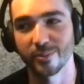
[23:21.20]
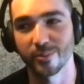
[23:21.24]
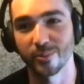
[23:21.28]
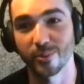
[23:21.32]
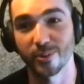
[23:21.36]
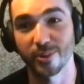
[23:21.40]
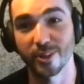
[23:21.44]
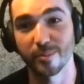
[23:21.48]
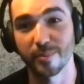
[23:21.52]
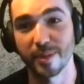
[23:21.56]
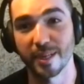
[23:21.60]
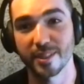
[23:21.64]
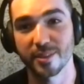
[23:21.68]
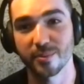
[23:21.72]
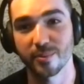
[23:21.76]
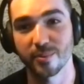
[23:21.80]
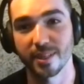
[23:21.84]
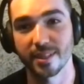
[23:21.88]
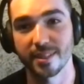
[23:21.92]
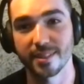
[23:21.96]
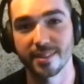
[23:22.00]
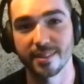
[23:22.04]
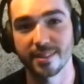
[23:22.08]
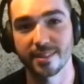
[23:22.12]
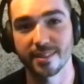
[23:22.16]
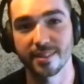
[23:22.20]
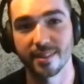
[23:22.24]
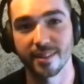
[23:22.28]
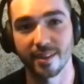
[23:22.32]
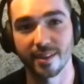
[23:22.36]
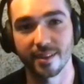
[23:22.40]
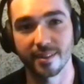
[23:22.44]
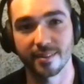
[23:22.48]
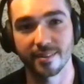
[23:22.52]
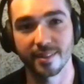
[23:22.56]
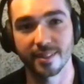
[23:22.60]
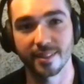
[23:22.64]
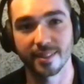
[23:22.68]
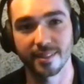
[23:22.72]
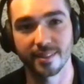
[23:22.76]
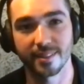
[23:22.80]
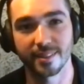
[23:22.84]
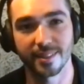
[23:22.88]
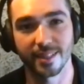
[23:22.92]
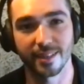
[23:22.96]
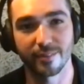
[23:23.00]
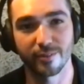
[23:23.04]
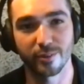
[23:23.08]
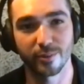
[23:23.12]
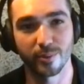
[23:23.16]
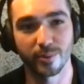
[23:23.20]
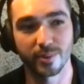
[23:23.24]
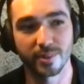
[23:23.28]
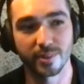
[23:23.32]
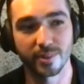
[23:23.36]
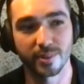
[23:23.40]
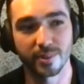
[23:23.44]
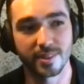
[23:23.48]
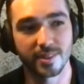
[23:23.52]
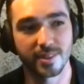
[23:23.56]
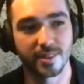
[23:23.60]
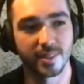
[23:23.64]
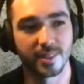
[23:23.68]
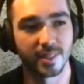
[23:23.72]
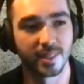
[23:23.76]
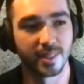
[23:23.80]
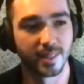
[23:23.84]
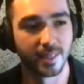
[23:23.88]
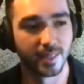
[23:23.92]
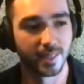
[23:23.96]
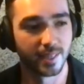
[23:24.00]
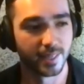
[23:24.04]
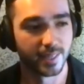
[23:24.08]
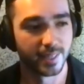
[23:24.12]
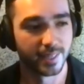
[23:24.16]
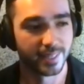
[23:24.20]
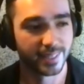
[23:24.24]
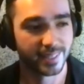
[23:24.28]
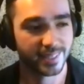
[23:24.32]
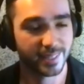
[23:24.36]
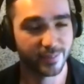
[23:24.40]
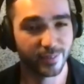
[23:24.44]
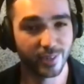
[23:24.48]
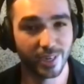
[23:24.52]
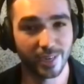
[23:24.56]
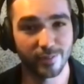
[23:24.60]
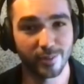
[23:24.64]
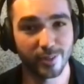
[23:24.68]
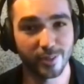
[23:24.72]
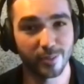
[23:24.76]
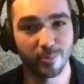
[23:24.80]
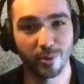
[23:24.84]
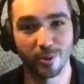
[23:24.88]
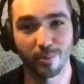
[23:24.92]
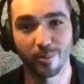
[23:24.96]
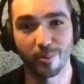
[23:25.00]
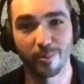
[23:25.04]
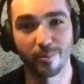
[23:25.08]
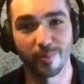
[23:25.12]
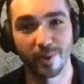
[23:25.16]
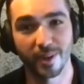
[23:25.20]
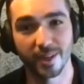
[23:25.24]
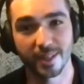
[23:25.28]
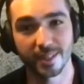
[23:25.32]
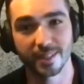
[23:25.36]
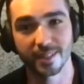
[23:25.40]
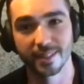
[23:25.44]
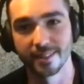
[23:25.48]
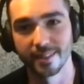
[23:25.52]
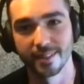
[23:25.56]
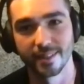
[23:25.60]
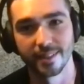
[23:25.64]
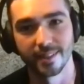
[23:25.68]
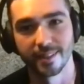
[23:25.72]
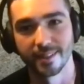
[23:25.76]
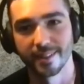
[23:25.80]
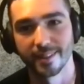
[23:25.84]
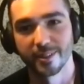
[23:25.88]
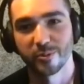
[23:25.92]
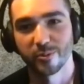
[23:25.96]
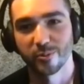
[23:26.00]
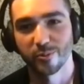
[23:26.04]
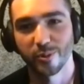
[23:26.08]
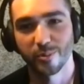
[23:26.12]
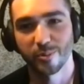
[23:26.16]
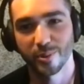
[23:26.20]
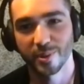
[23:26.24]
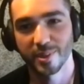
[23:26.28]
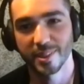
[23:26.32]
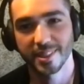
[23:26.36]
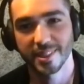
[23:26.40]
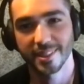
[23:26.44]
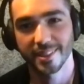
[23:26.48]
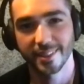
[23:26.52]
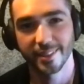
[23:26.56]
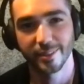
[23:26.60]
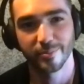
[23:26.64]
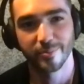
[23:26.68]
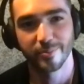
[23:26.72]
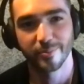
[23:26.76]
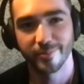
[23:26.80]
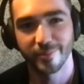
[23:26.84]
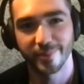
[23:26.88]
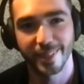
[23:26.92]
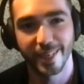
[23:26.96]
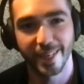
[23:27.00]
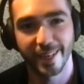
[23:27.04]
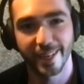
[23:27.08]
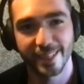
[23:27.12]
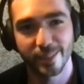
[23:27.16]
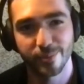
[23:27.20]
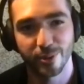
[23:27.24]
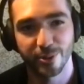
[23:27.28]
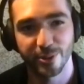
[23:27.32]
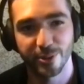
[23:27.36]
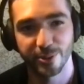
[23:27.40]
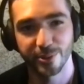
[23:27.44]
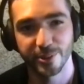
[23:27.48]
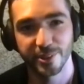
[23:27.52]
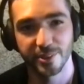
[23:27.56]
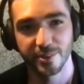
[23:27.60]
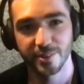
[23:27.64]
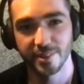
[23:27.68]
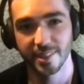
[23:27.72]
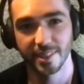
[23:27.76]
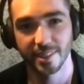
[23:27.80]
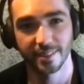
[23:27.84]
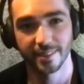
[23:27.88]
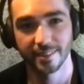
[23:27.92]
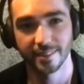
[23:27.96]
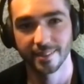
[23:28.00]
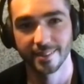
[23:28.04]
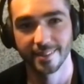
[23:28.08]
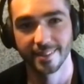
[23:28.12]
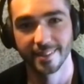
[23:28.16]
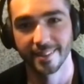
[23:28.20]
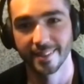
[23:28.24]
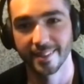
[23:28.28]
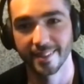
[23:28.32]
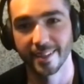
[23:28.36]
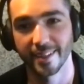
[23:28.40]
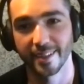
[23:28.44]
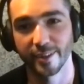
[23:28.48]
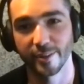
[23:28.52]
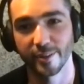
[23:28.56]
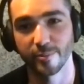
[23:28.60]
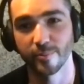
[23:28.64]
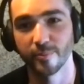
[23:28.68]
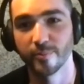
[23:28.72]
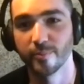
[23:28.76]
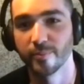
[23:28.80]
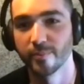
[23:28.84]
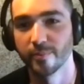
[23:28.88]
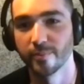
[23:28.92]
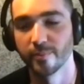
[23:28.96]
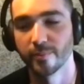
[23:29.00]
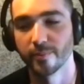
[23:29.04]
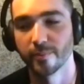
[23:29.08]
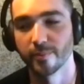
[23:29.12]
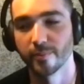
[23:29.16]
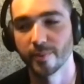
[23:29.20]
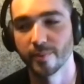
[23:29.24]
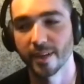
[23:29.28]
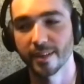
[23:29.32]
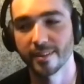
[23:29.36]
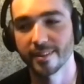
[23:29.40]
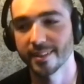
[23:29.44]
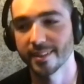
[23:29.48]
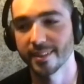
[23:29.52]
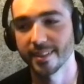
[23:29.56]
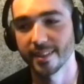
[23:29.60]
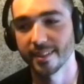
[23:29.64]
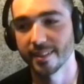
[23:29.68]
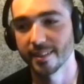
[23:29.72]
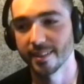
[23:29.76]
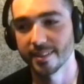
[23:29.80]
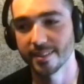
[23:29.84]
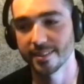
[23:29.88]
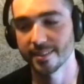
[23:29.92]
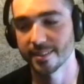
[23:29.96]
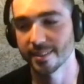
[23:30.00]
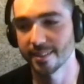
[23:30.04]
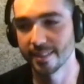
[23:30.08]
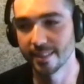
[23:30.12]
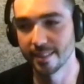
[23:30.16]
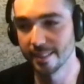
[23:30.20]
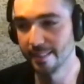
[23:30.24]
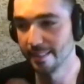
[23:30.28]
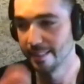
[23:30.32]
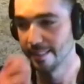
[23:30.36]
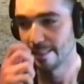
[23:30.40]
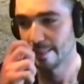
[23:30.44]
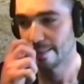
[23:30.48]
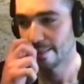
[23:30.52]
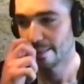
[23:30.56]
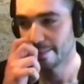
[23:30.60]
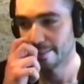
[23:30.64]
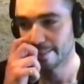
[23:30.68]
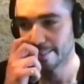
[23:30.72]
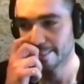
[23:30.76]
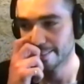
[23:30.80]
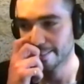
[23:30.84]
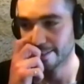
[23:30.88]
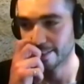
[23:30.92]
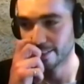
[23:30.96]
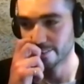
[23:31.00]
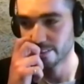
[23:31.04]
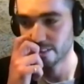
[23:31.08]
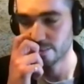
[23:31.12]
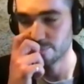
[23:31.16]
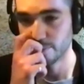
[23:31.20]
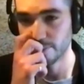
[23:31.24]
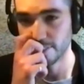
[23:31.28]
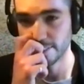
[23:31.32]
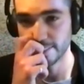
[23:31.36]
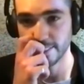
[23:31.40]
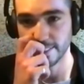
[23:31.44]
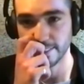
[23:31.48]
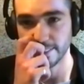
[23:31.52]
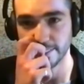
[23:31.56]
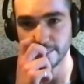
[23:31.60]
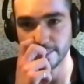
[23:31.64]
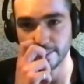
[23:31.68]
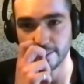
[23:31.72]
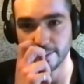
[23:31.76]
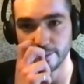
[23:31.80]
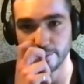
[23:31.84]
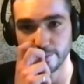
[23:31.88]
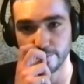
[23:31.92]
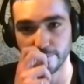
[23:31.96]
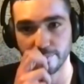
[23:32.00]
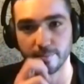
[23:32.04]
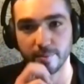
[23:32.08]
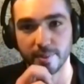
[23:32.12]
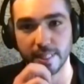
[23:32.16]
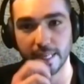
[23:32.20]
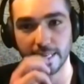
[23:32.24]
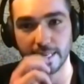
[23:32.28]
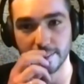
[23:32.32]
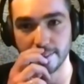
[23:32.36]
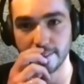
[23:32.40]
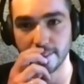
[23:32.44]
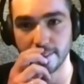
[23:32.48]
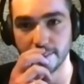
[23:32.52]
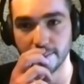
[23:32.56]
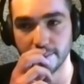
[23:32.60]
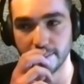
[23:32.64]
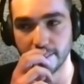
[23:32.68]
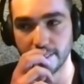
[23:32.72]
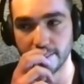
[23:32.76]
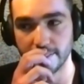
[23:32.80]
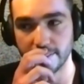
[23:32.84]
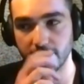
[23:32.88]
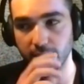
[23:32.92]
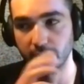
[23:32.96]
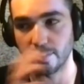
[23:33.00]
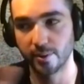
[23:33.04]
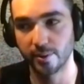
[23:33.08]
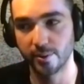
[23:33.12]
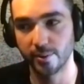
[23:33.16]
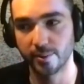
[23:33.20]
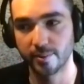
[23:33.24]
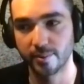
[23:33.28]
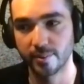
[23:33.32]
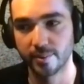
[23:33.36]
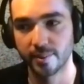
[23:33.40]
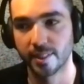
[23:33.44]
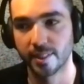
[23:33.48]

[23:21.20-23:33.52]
one of the best ways. I think if you're having a problem like footprinting the label you're using, I think in this kind of community, in this kind of sector, there's no